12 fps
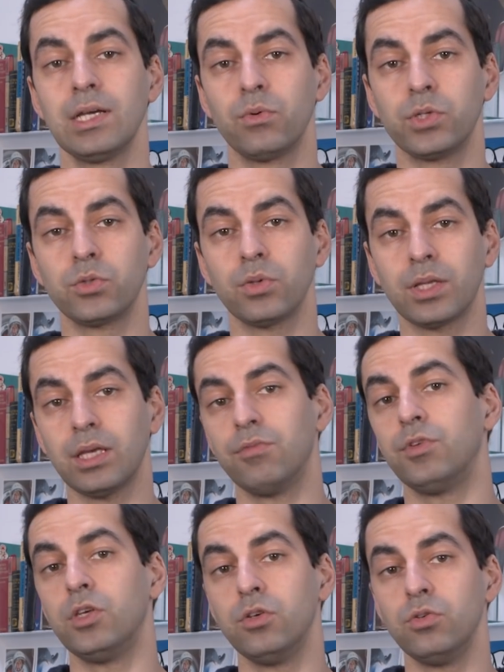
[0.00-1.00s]
which will
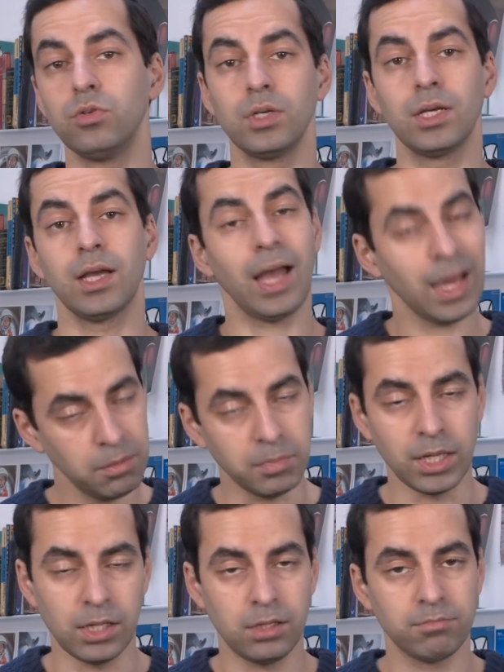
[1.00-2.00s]
give you and
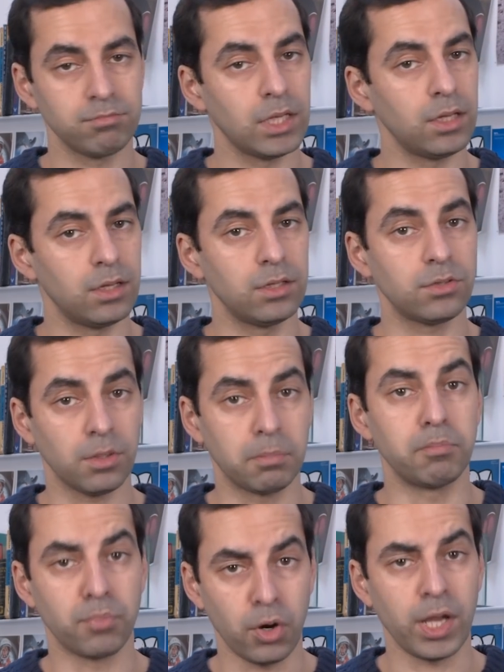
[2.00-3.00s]
me
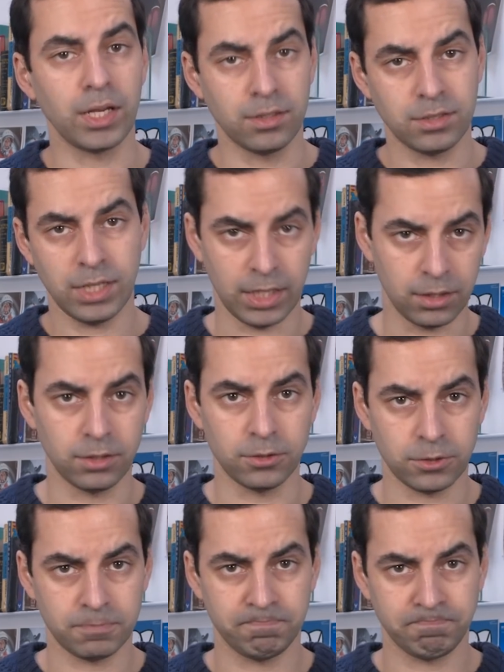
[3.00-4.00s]
some brain tingles.